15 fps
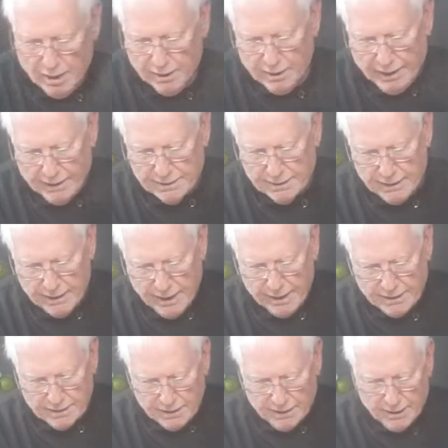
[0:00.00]
Nicey.
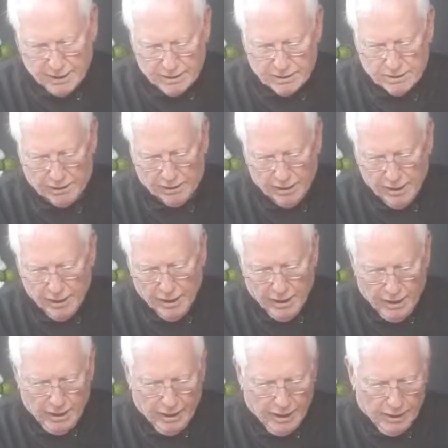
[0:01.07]

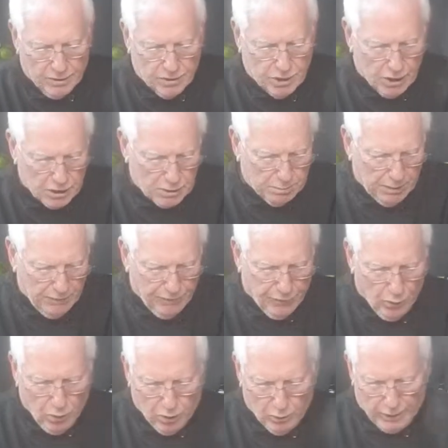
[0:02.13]
And just
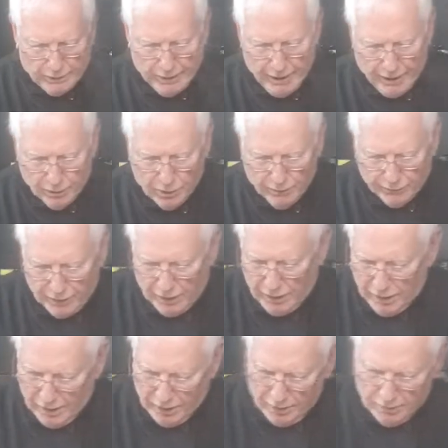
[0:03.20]
before we take it off the
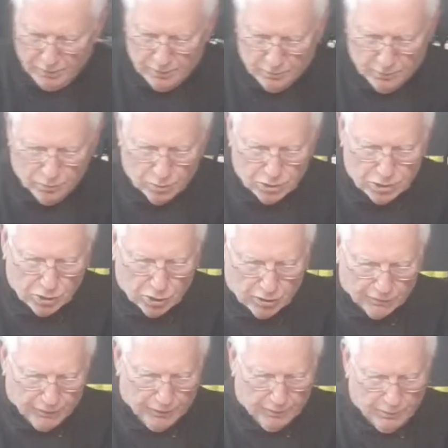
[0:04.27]
heat, we'll serve
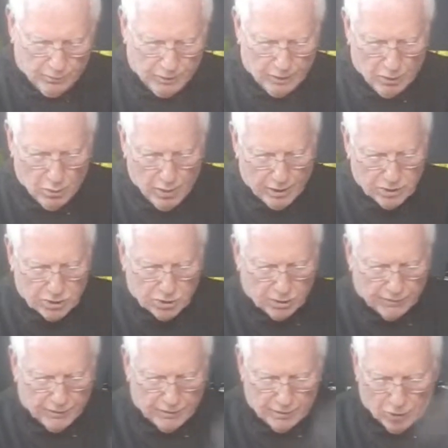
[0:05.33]
it. We don't want to
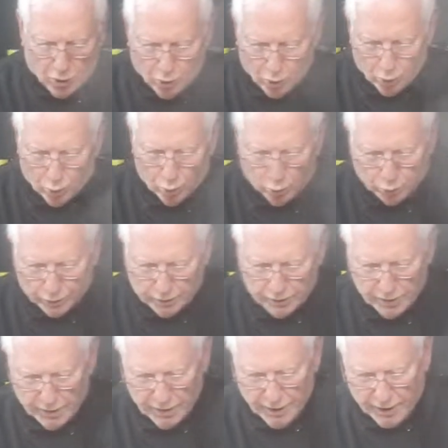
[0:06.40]
serve it cold
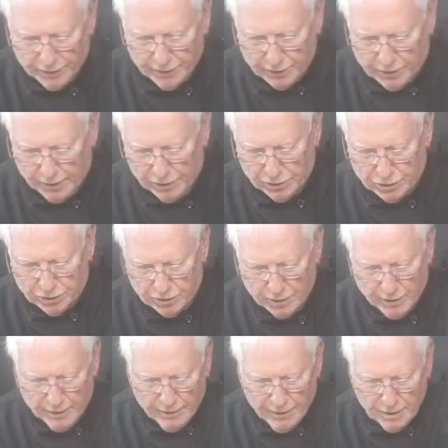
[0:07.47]
on the dish.
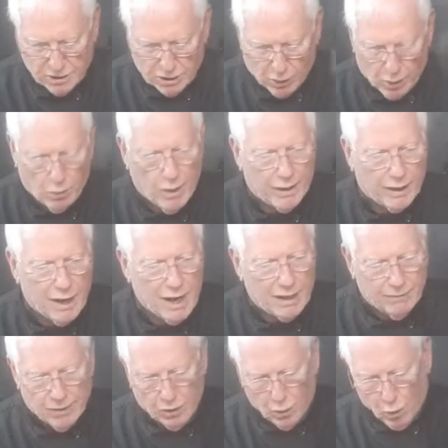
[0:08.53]
So we want to kind of
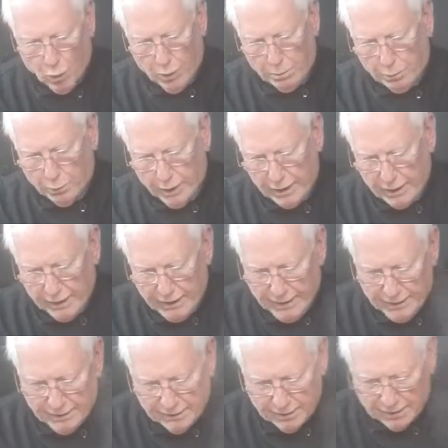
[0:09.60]
incorporate it
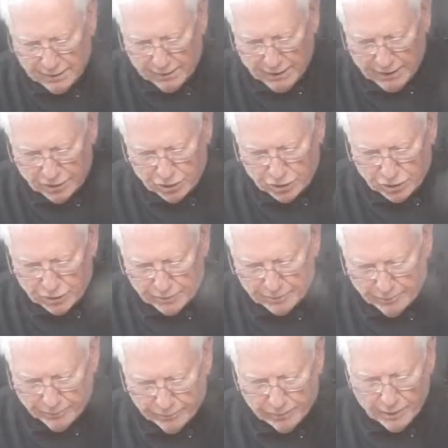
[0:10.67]
into the dish.
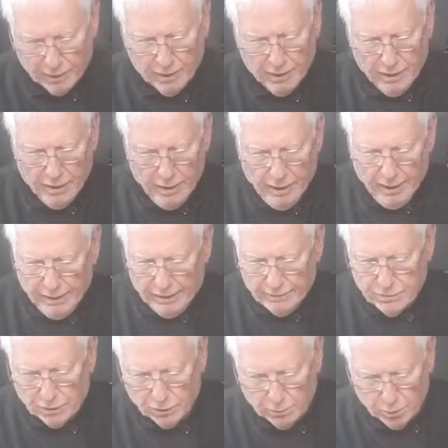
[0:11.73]
It gives
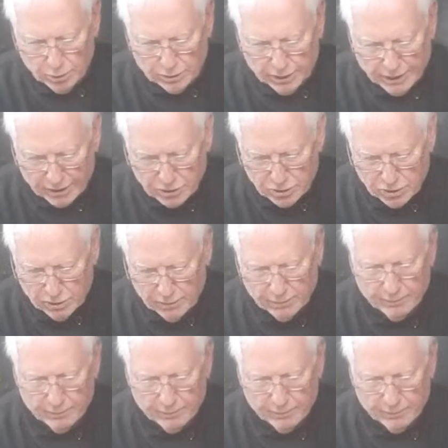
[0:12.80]
a little more texture.